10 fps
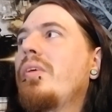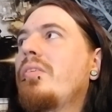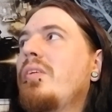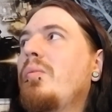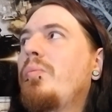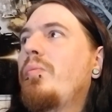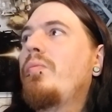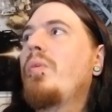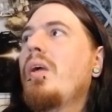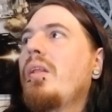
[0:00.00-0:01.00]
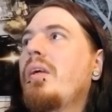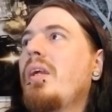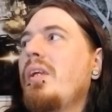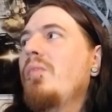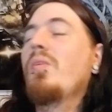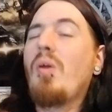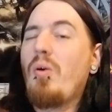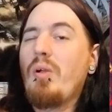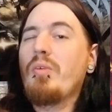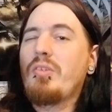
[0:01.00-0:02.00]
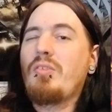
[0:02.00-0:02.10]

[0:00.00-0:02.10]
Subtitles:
that seemed like, even though it was